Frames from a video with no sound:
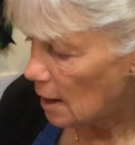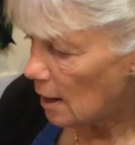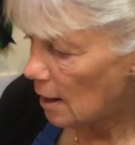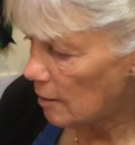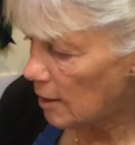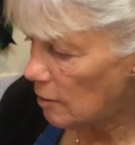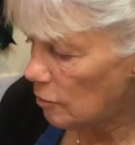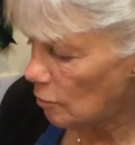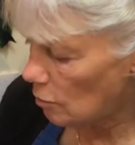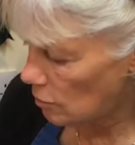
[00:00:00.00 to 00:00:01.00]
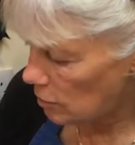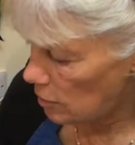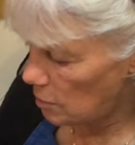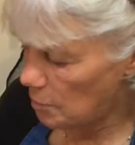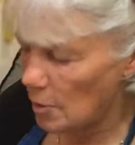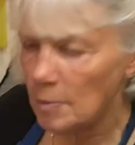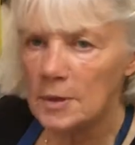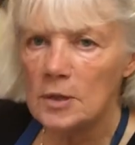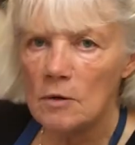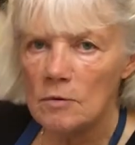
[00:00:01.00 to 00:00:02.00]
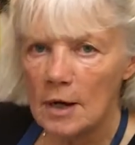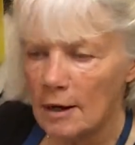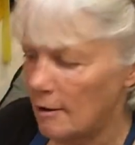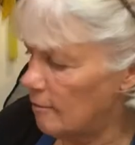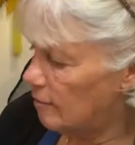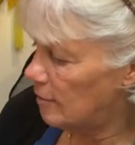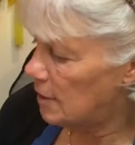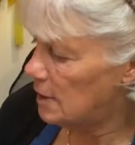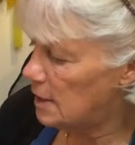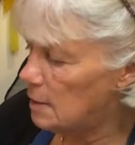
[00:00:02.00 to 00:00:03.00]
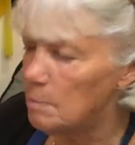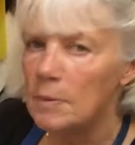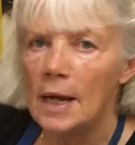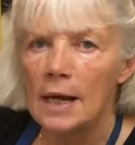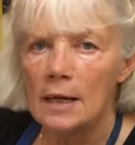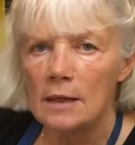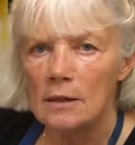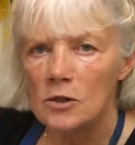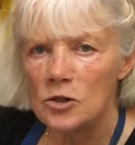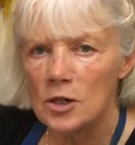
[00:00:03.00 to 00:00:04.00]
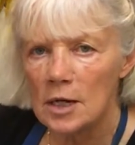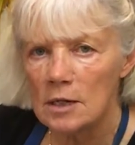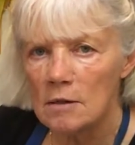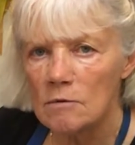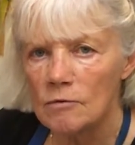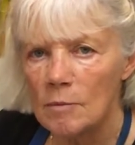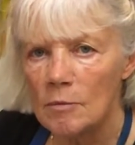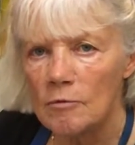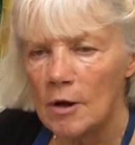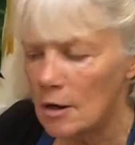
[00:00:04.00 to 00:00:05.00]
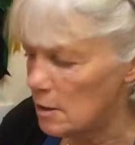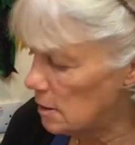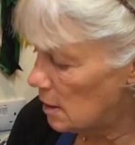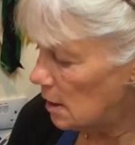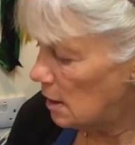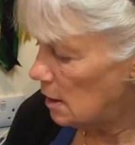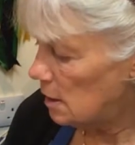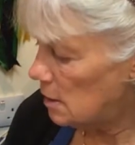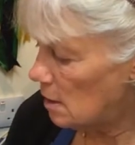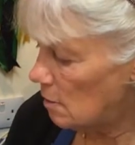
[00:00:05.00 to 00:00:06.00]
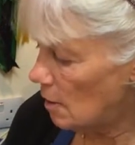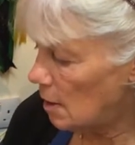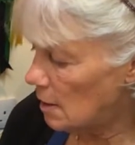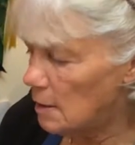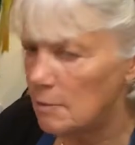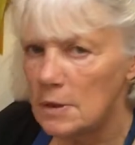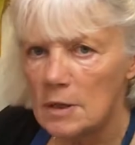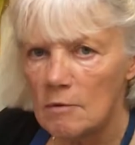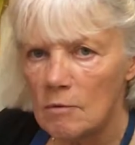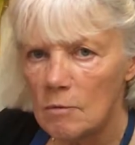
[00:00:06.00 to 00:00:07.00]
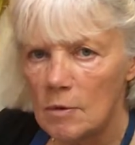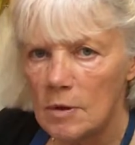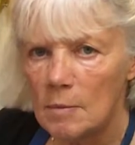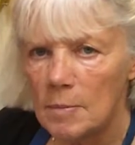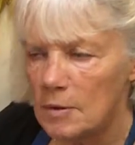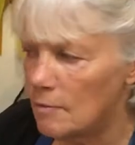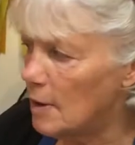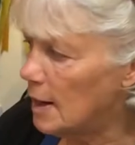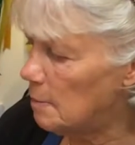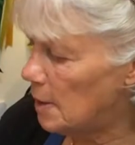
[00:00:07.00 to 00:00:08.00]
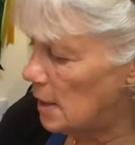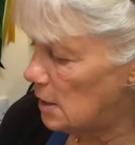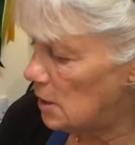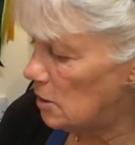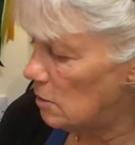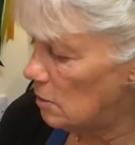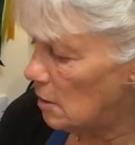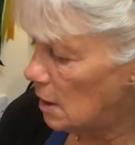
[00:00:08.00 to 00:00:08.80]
I then thought you probably don't have a deep black shadow from a vase, so I went over with a bit of light paint to